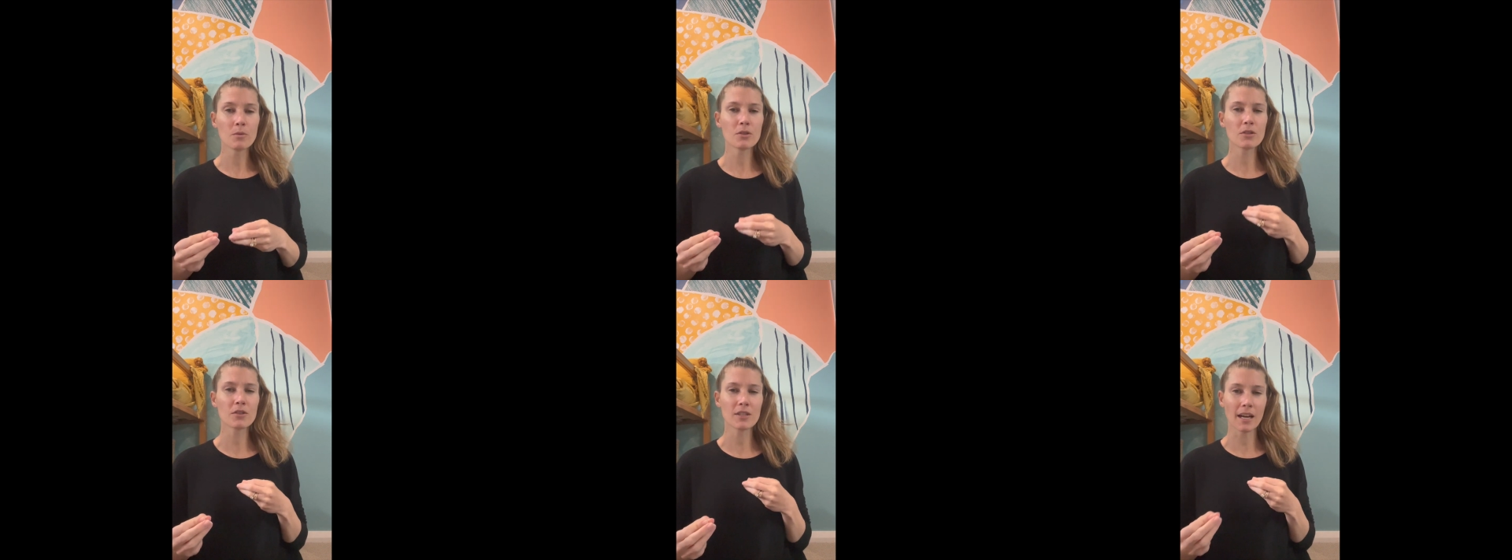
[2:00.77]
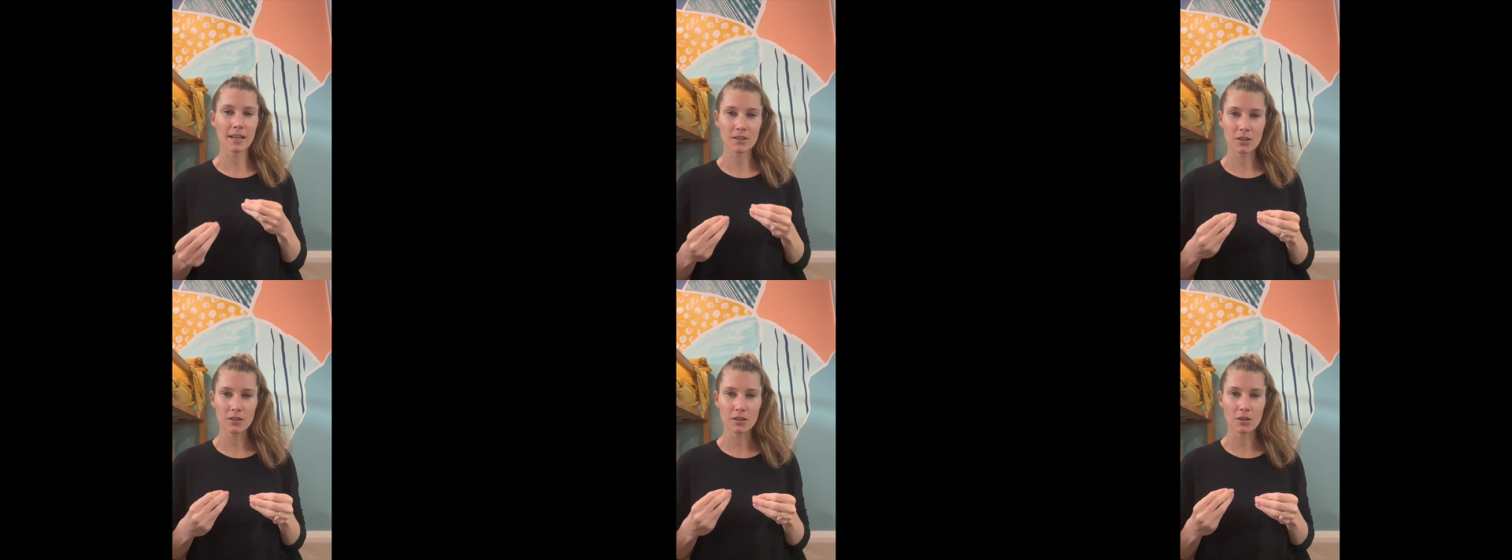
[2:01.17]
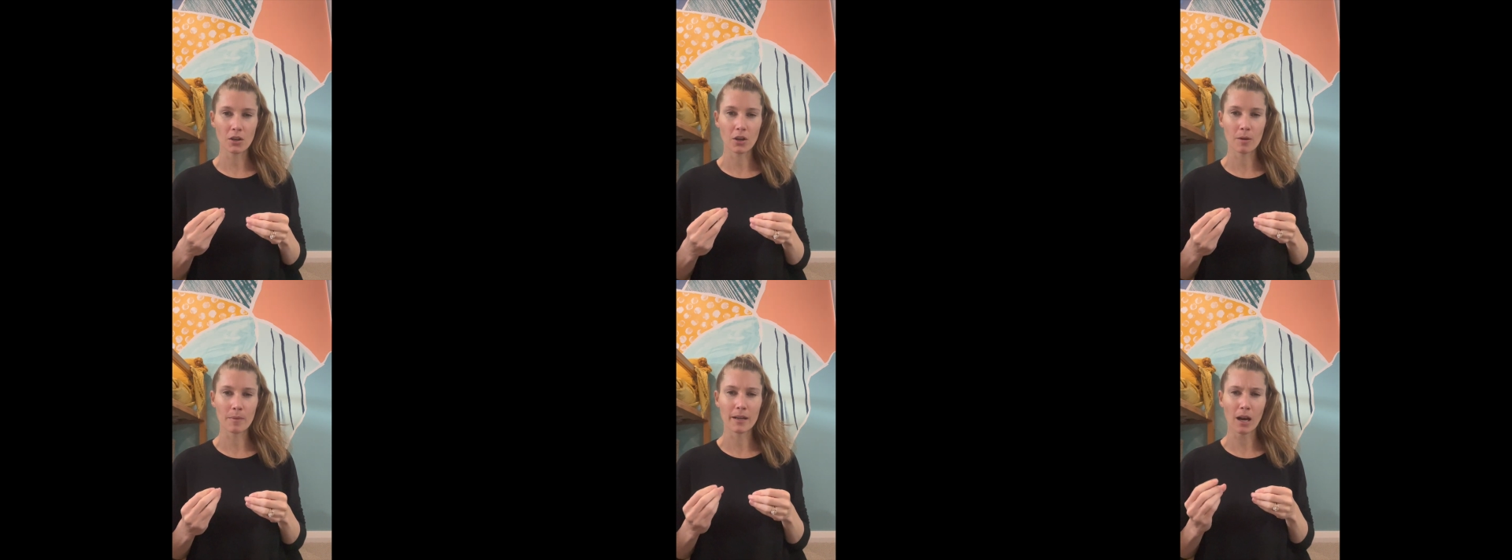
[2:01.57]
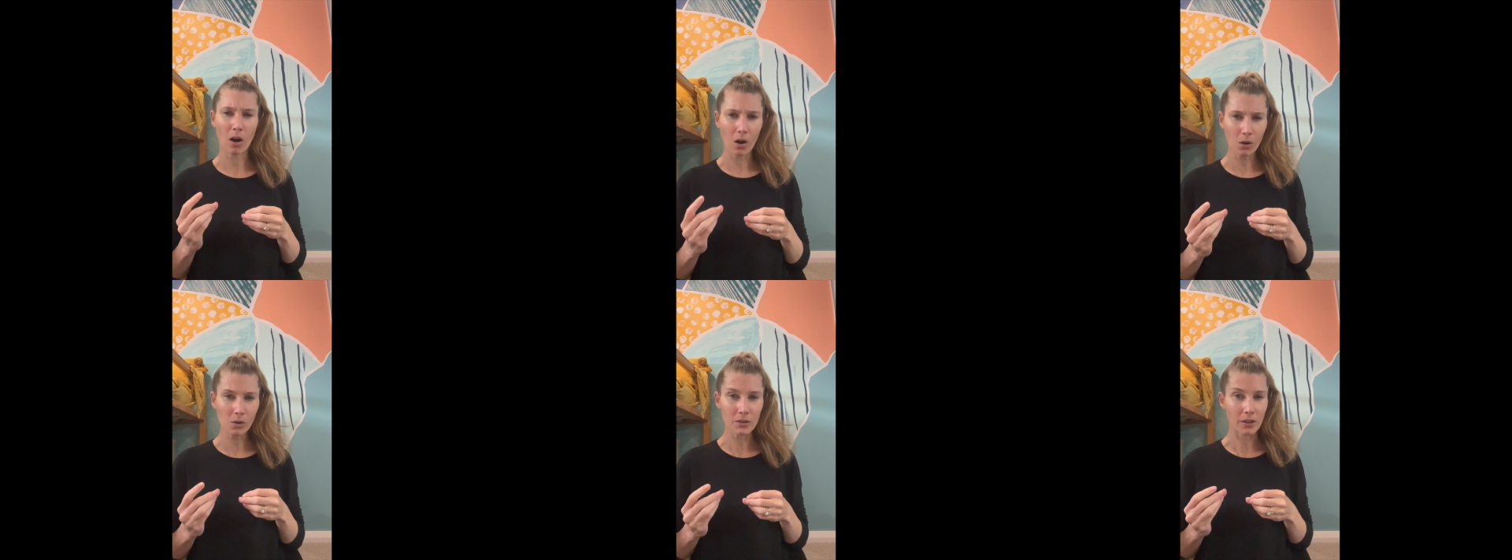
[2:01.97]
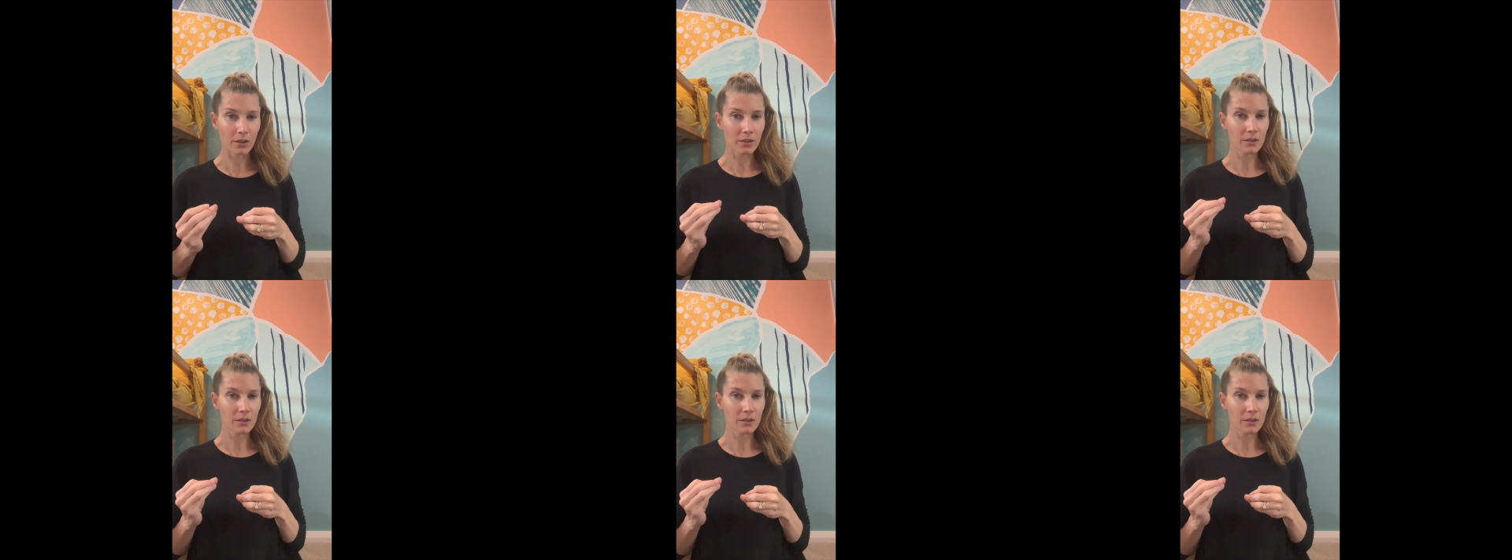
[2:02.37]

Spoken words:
to start to determine, hold on,